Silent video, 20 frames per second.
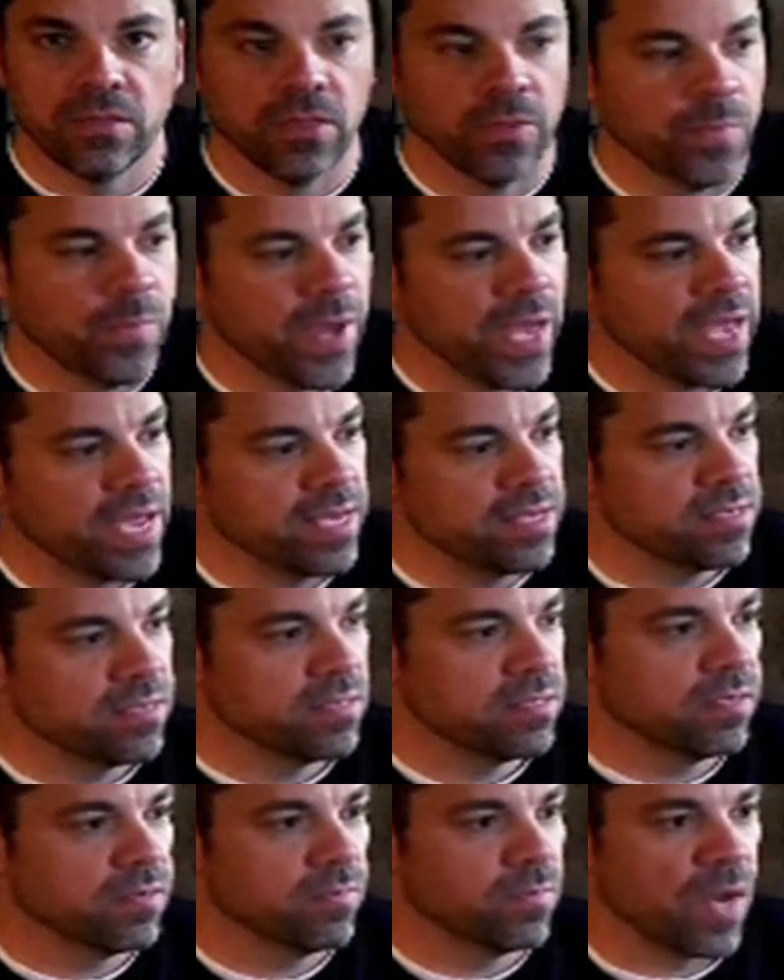the
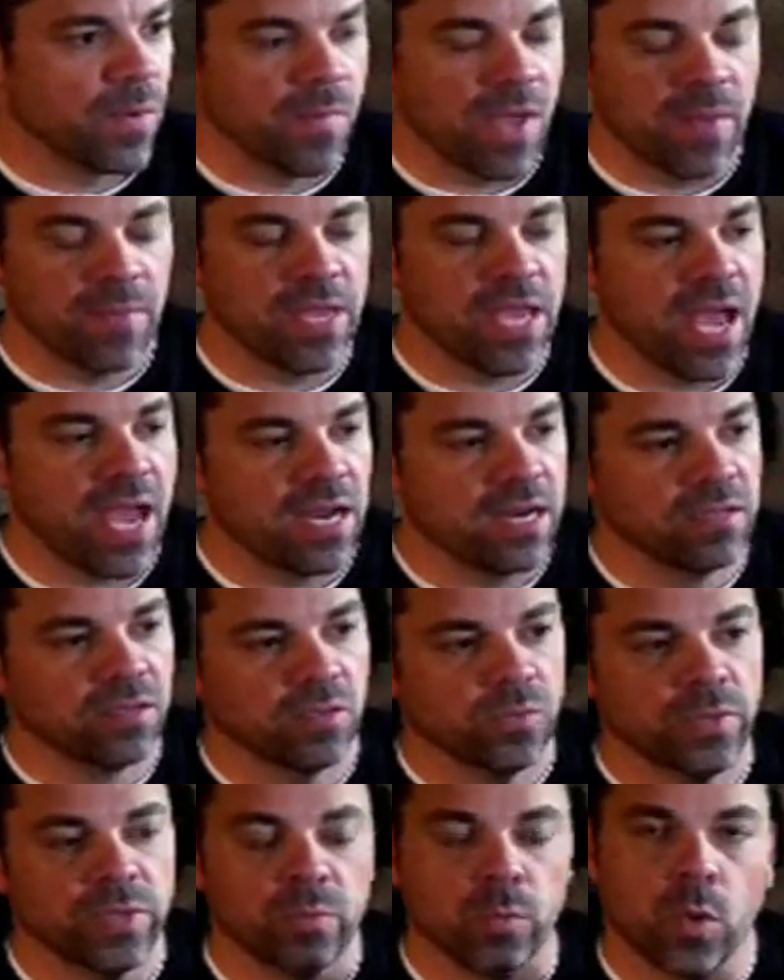base by maybe adding a
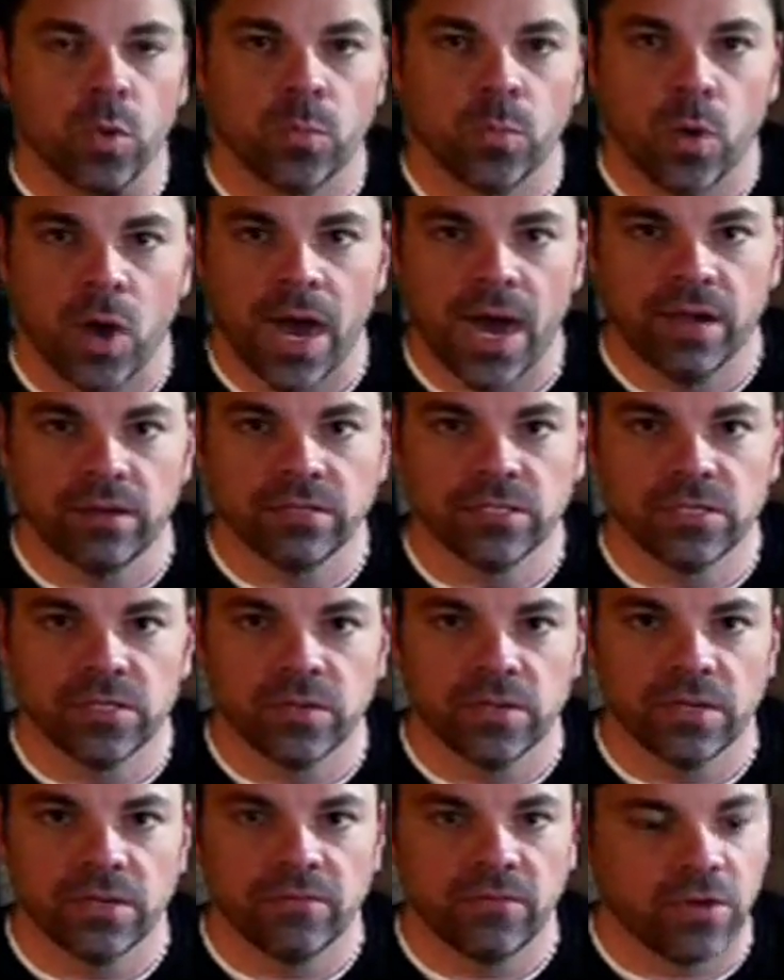little bit more brown
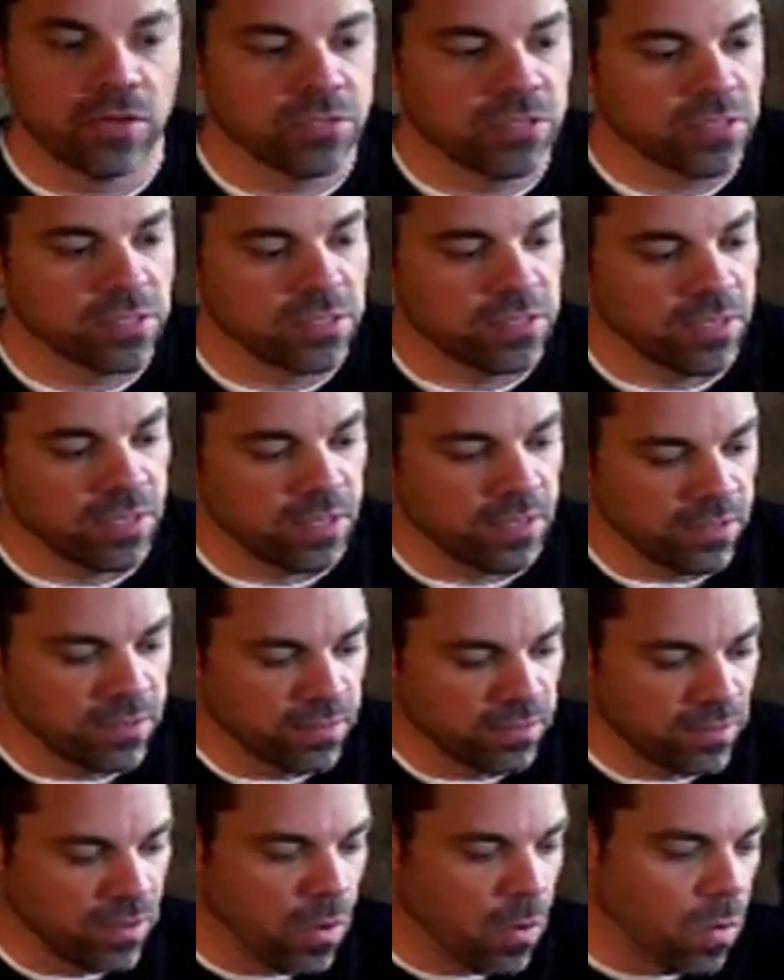to it versus the
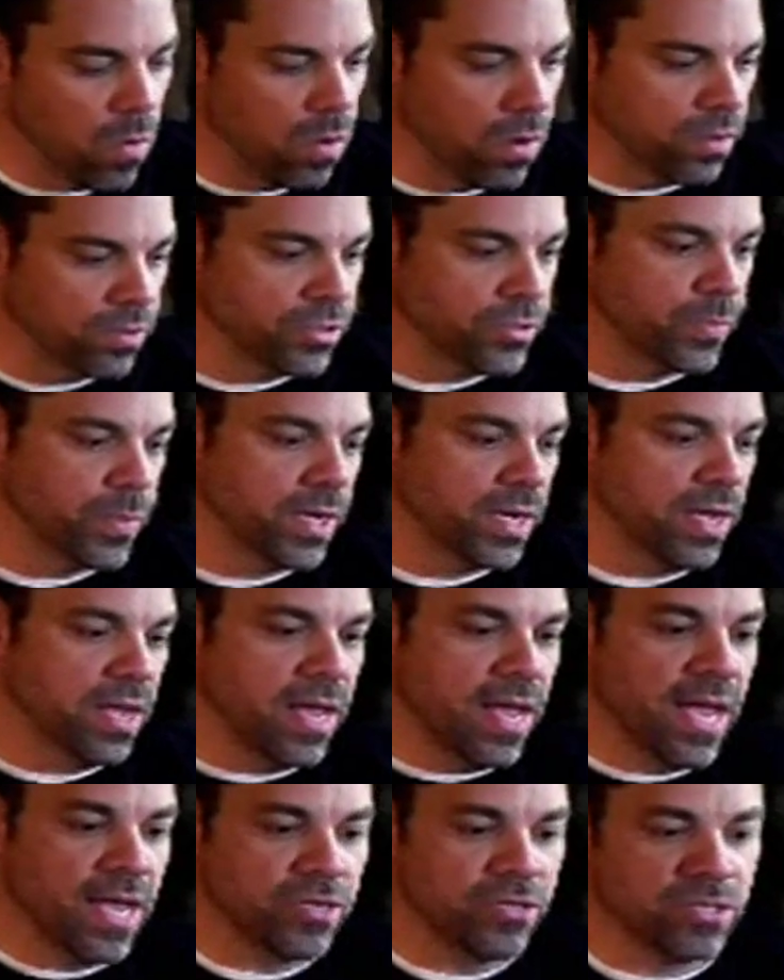orange. But
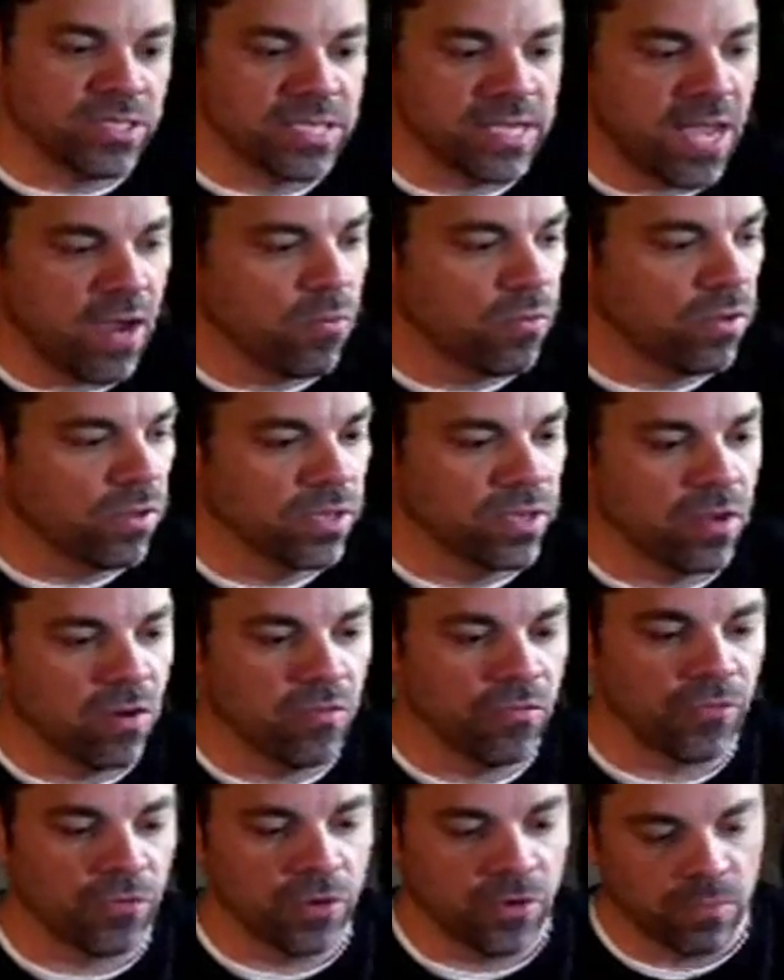as you see, I really
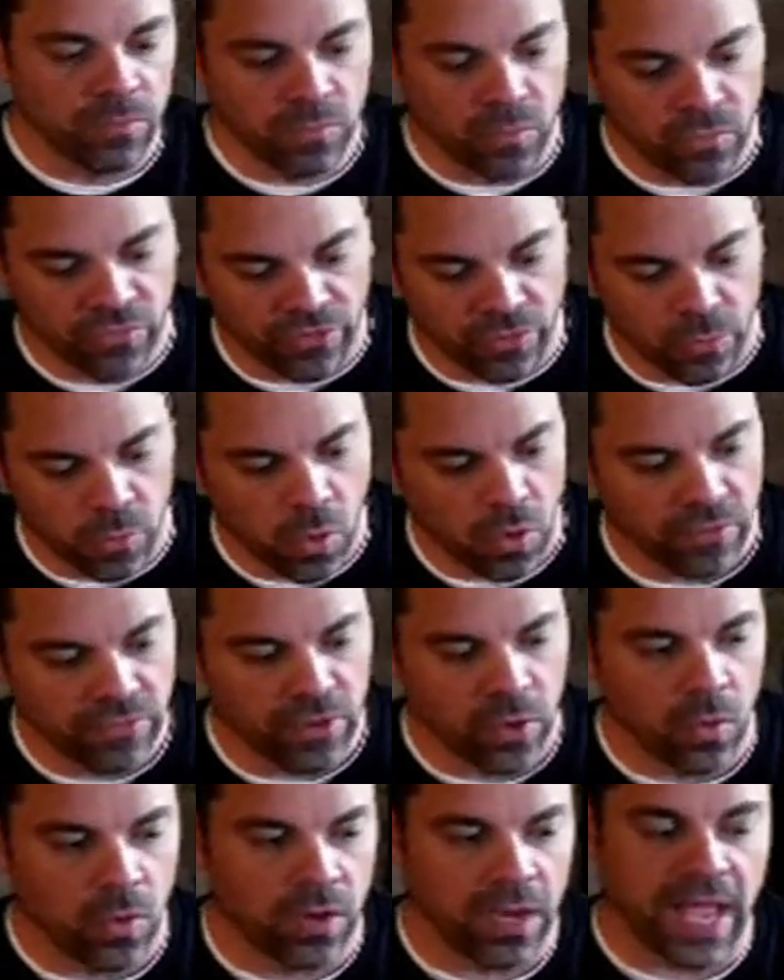go for more of
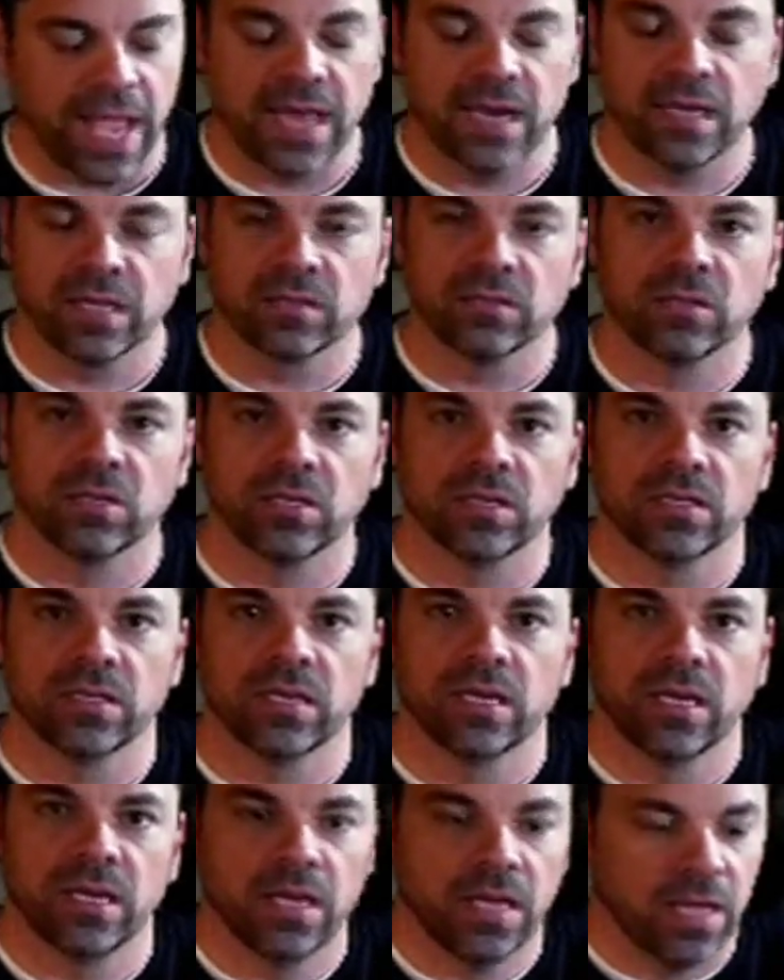an organic look.
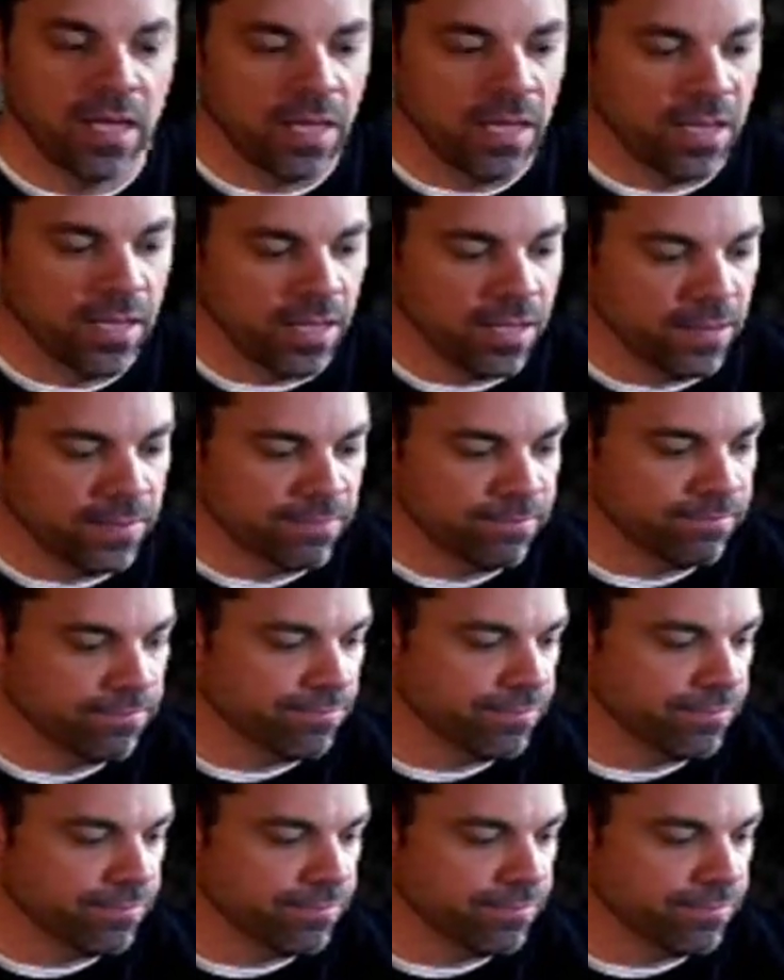I